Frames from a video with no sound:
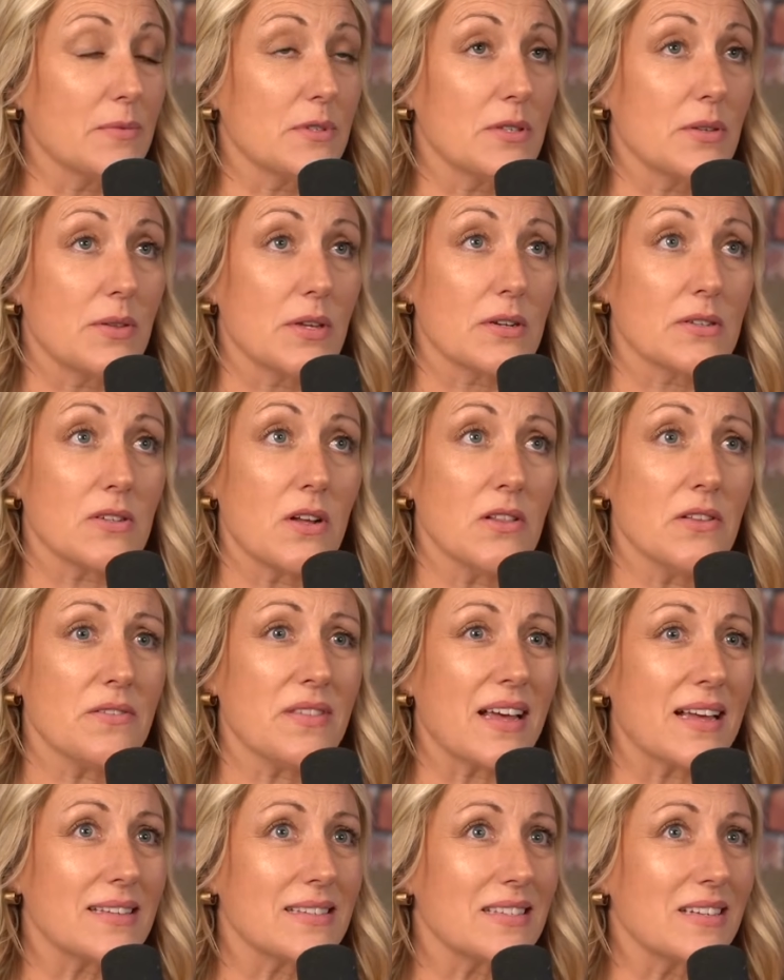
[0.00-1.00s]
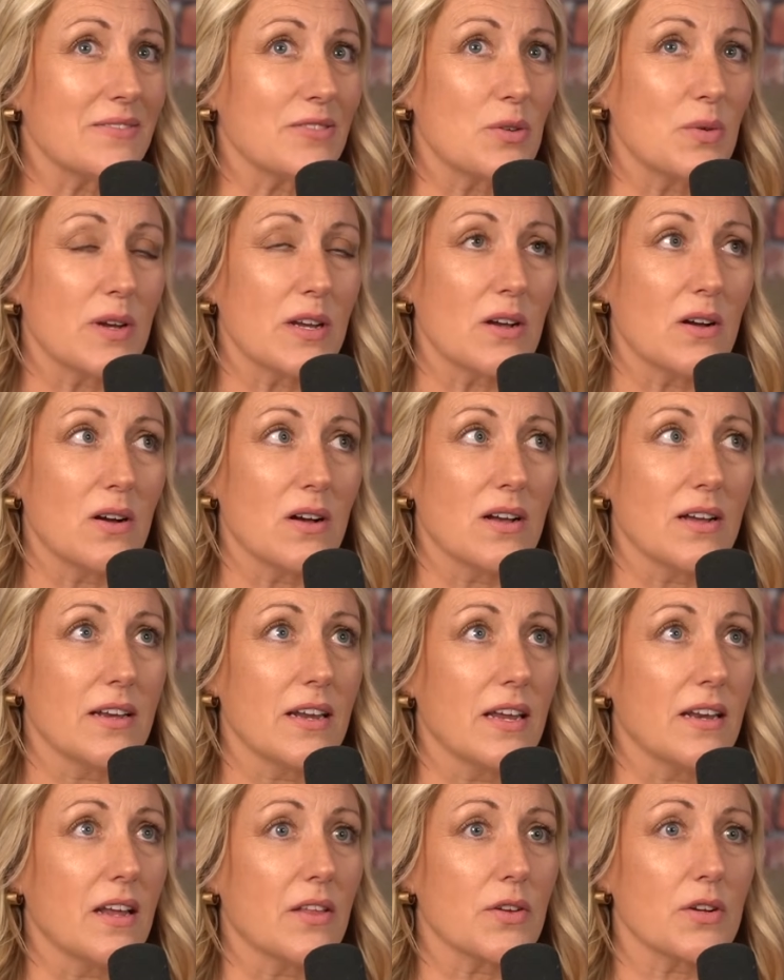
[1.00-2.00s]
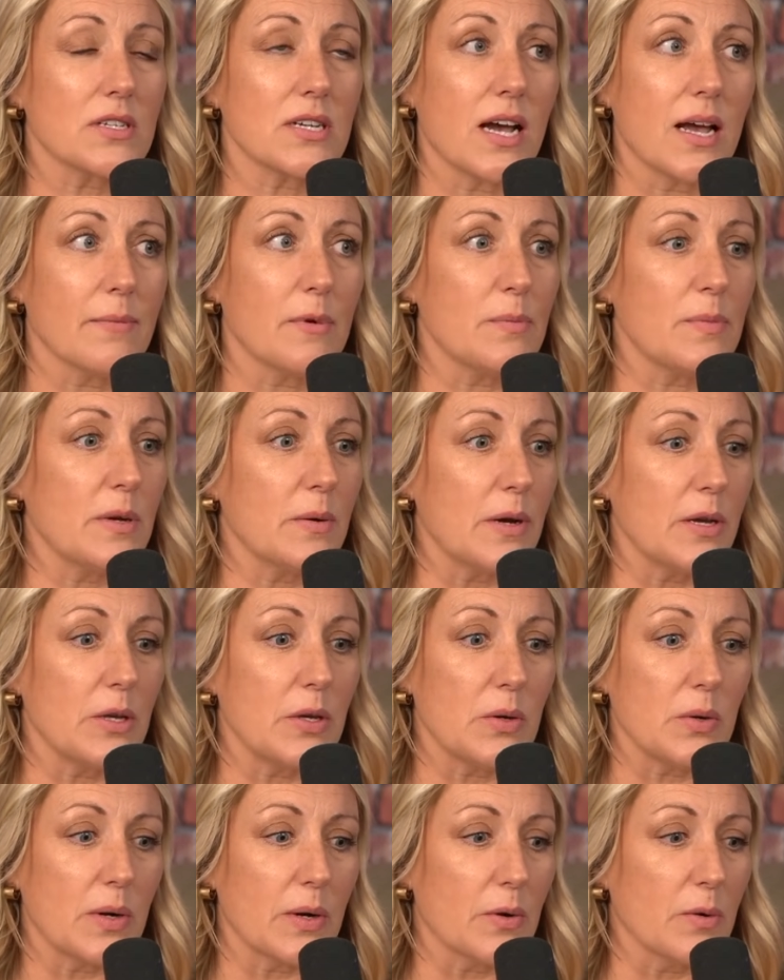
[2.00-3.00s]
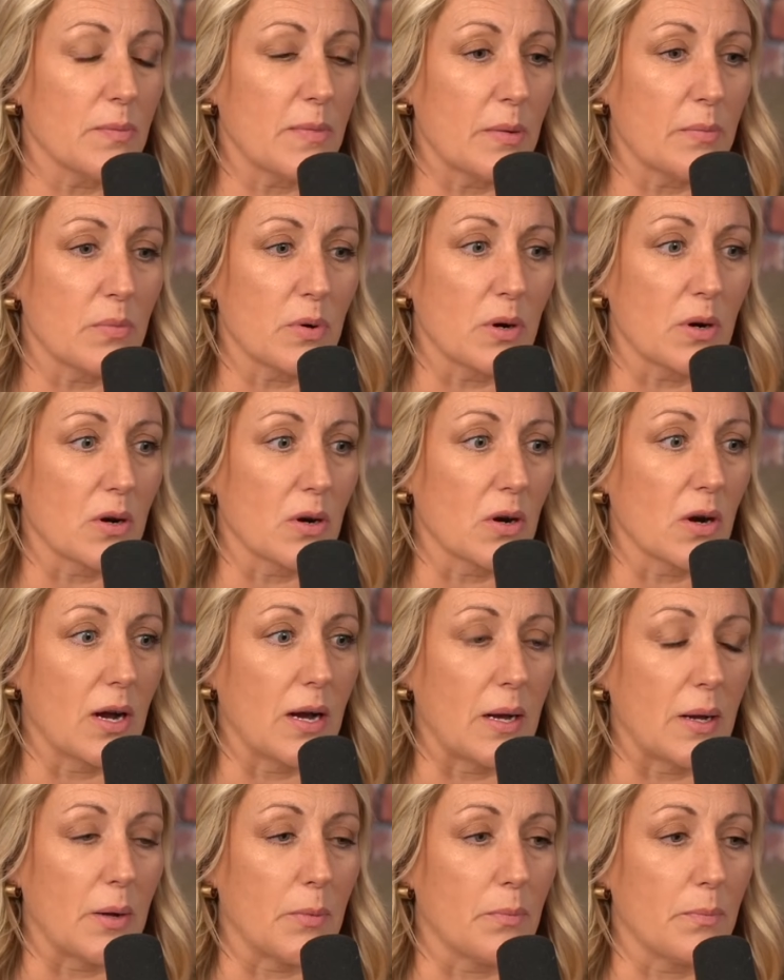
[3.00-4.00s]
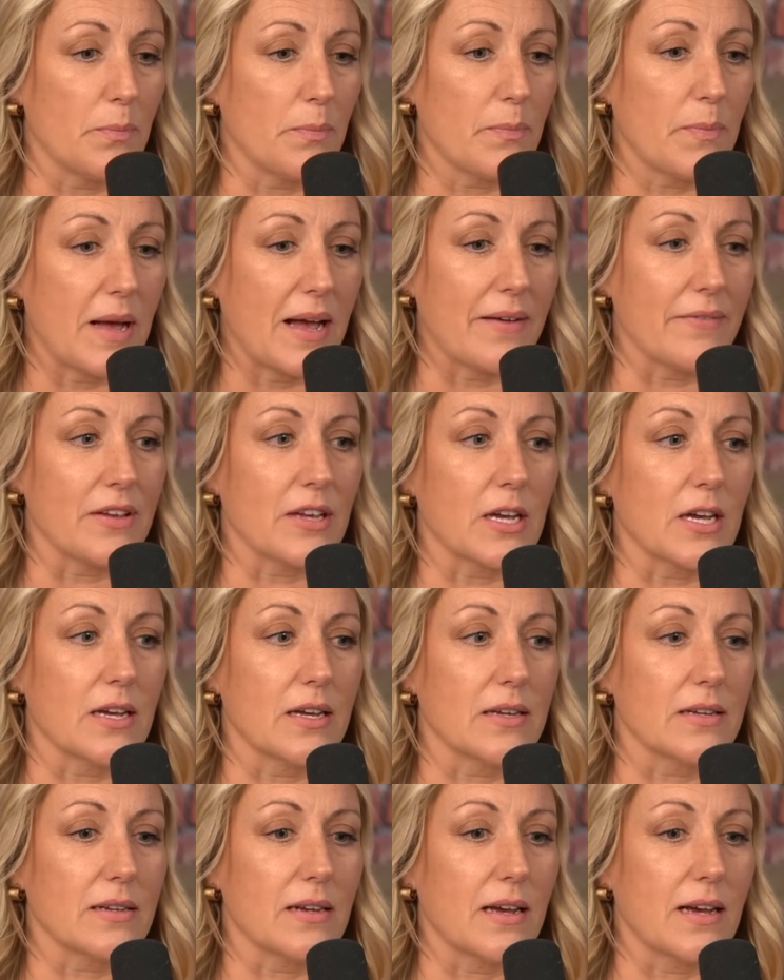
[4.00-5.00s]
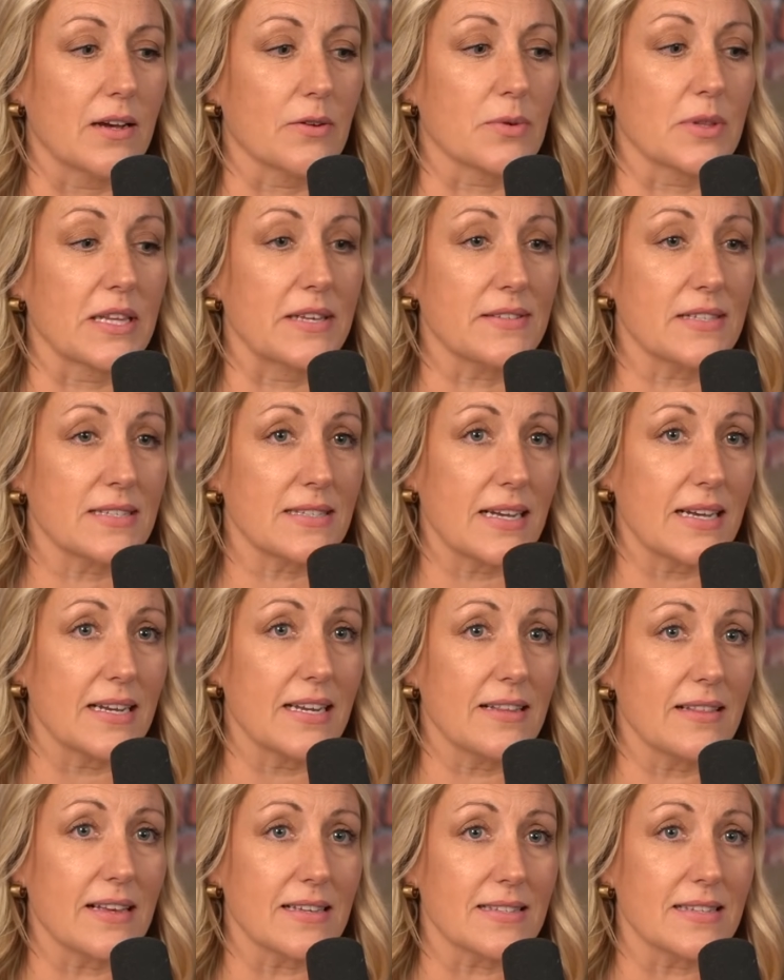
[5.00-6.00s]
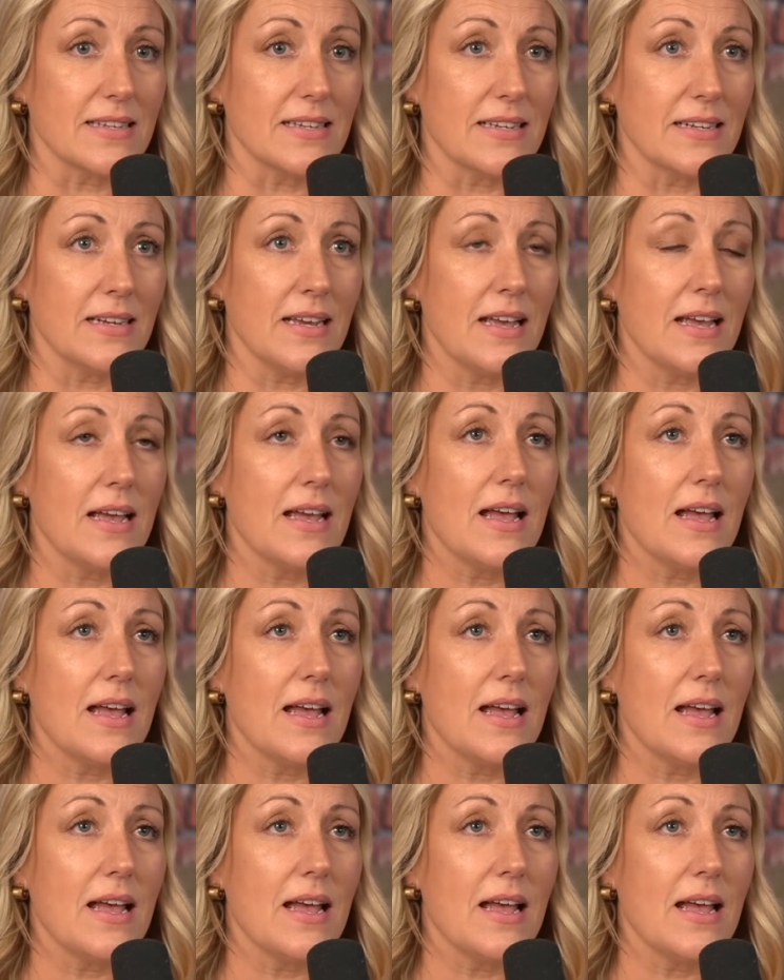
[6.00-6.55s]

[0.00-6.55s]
Yeah. So there's all of that stuff going on. Another time at BYU, I remember um, having a, a Relief Society lesson.